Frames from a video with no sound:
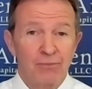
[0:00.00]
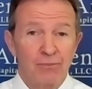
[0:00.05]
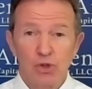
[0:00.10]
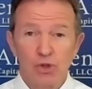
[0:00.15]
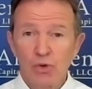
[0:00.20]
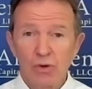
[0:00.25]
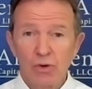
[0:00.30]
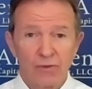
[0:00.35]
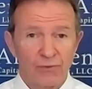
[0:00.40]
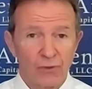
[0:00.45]

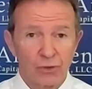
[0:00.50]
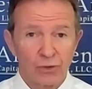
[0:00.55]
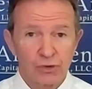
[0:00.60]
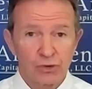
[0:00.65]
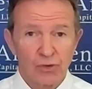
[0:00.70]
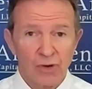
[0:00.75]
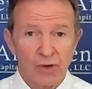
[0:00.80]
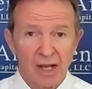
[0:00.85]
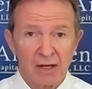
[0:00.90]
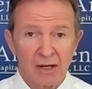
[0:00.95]
beautiful
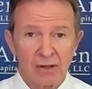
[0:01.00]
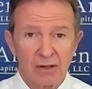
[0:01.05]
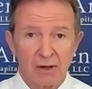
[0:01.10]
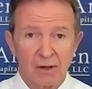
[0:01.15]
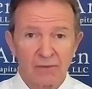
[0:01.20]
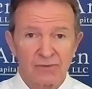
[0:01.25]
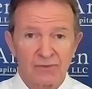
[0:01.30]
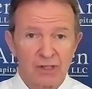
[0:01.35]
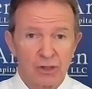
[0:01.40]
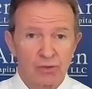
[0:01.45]
trend
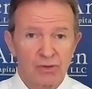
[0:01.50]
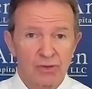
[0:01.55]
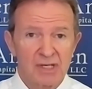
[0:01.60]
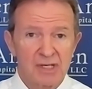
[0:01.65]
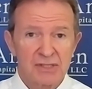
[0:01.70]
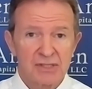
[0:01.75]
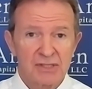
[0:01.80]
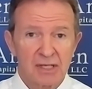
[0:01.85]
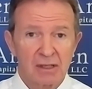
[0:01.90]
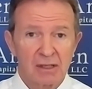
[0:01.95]
of
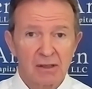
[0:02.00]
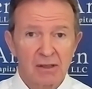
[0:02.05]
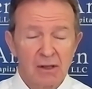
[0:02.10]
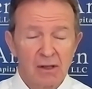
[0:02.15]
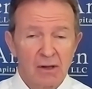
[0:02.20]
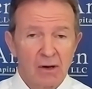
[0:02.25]
decreasing